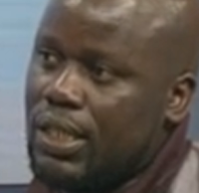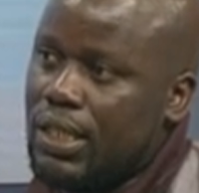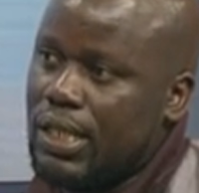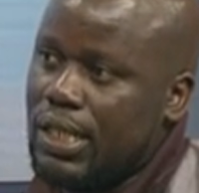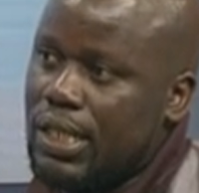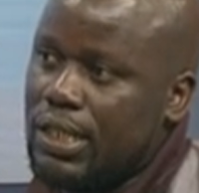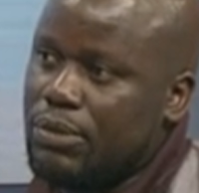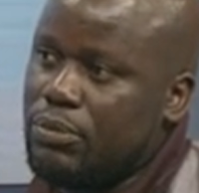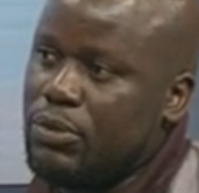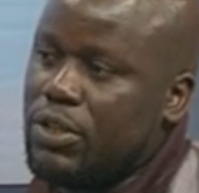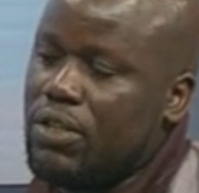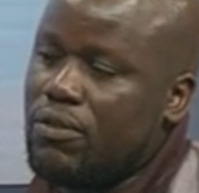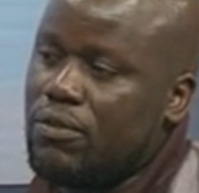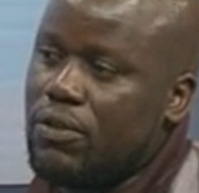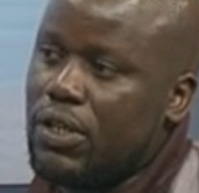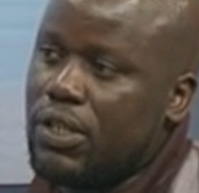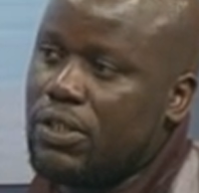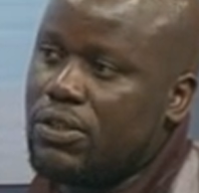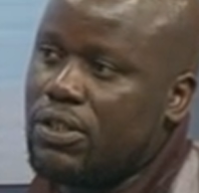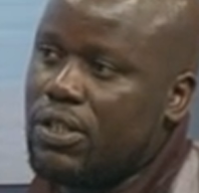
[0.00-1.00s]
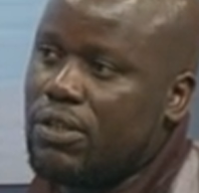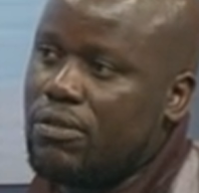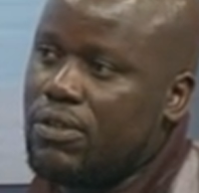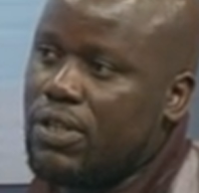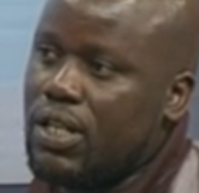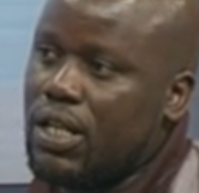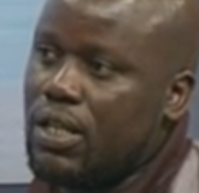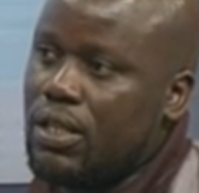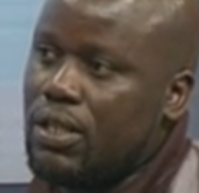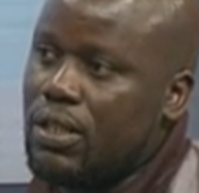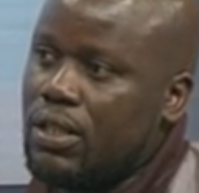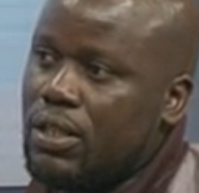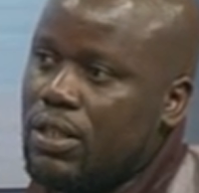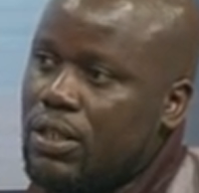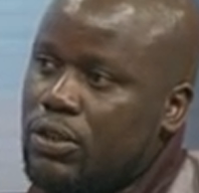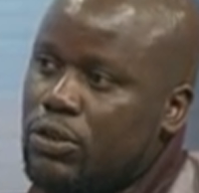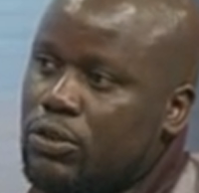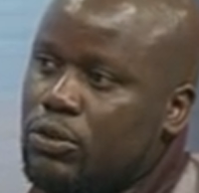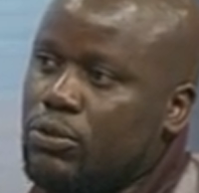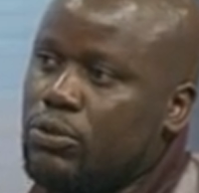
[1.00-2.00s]
at Media Focus on Africa
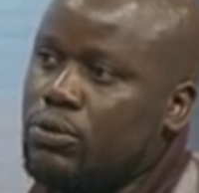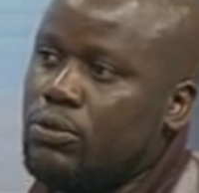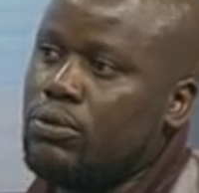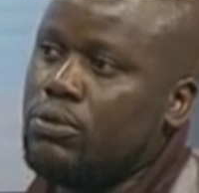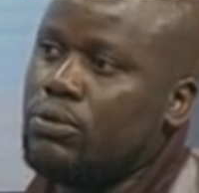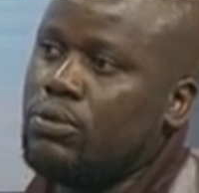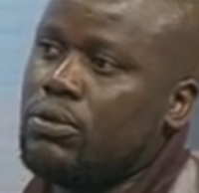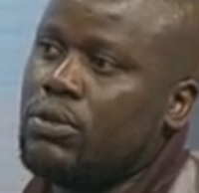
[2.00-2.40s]
to